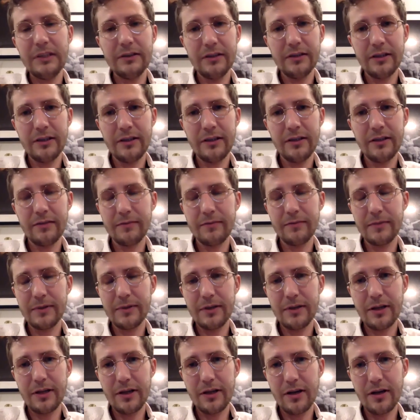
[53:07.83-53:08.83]
Um,
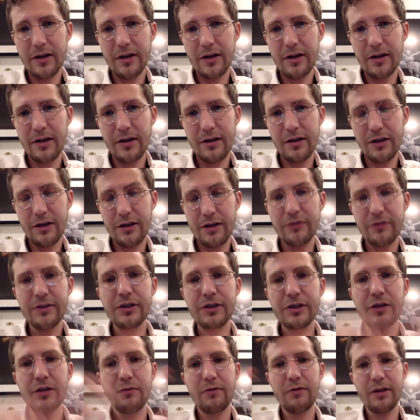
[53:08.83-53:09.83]
there is
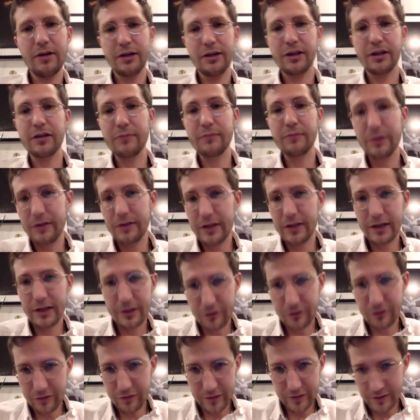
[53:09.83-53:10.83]
no one community
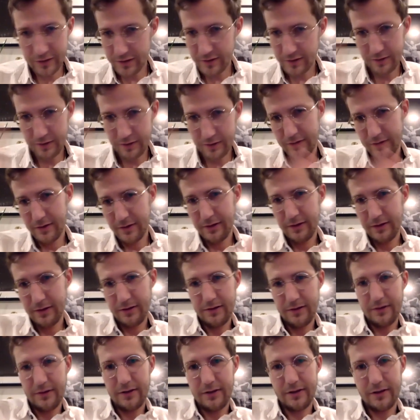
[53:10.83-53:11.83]
interest.
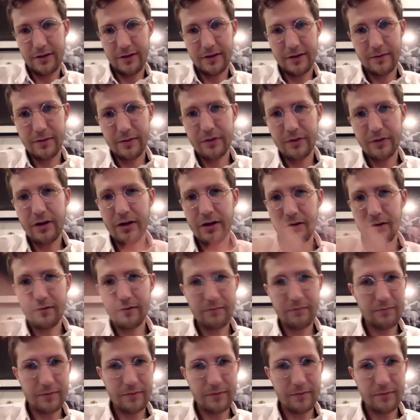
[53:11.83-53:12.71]
They're not,